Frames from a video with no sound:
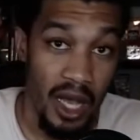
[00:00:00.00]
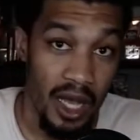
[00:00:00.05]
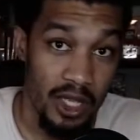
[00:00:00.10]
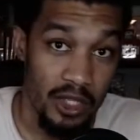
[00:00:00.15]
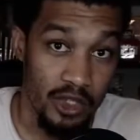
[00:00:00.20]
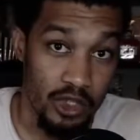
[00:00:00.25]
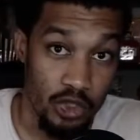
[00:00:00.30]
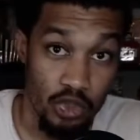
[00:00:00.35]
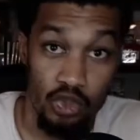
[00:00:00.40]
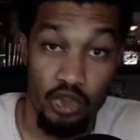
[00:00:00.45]

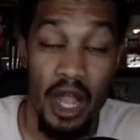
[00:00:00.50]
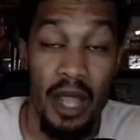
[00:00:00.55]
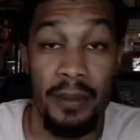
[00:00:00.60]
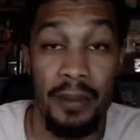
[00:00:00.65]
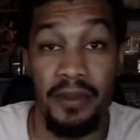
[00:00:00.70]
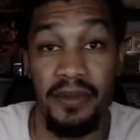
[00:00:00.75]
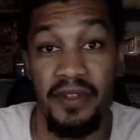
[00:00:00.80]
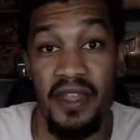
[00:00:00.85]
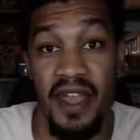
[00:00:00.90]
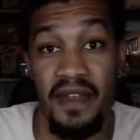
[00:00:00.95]
subscribe if
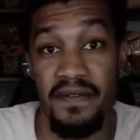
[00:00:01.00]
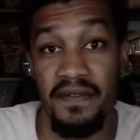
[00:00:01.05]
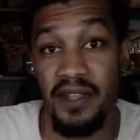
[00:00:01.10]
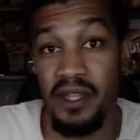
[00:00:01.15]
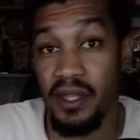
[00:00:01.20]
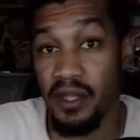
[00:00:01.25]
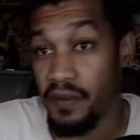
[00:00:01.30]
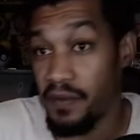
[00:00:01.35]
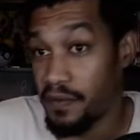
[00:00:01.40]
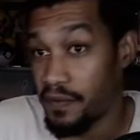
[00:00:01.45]
you
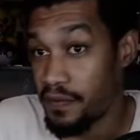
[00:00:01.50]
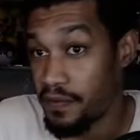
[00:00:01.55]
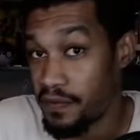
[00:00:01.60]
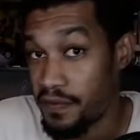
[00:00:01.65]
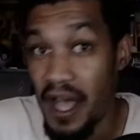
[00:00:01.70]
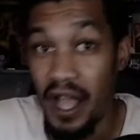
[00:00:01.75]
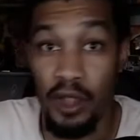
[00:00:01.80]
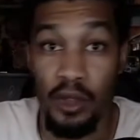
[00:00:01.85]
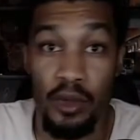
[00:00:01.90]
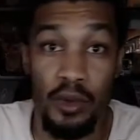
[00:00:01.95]
haven't,
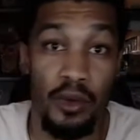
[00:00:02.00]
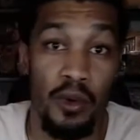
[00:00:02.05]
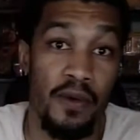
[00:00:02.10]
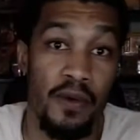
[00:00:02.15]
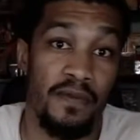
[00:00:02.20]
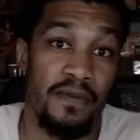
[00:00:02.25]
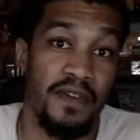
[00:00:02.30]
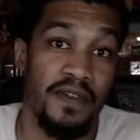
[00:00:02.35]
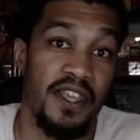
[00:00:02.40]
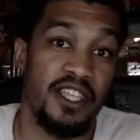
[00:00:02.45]
follow on
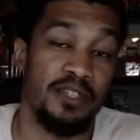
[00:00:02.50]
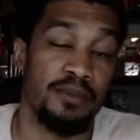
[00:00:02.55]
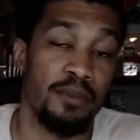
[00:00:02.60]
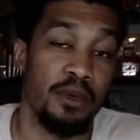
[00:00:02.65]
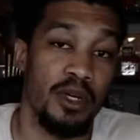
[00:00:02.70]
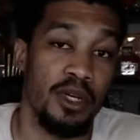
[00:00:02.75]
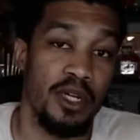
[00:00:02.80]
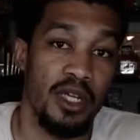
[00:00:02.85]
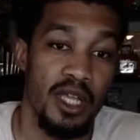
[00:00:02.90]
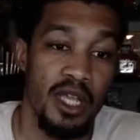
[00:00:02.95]

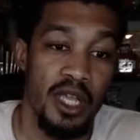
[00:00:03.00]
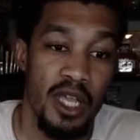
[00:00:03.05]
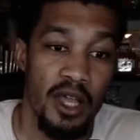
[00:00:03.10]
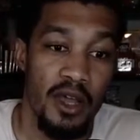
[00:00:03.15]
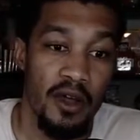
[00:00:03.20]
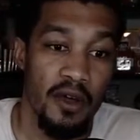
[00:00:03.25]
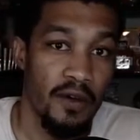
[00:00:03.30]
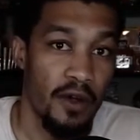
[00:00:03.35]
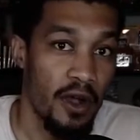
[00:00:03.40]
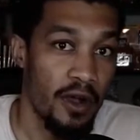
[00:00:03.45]
Facebook
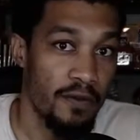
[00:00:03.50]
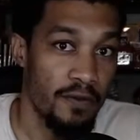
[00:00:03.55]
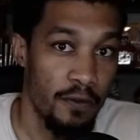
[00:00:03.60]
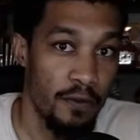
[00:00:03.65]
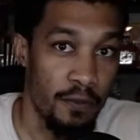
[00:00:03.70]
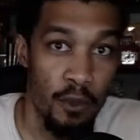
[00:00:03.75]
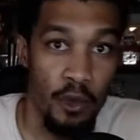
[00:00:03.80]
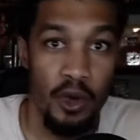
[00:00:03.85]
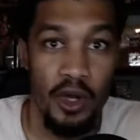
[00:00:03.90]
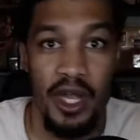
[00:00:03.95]
for
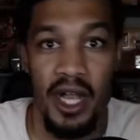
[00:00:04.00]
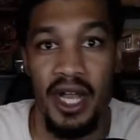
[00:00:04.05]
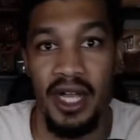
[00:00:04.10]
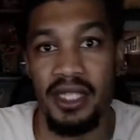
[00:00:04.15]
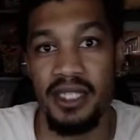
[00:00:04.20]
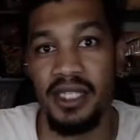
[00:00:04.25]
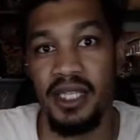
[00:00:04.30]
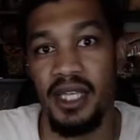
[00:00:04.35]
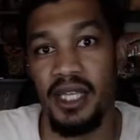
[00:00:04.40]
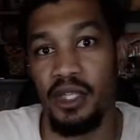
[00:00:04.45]
more
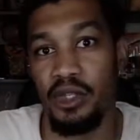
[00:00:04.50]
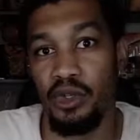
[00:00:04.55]
content.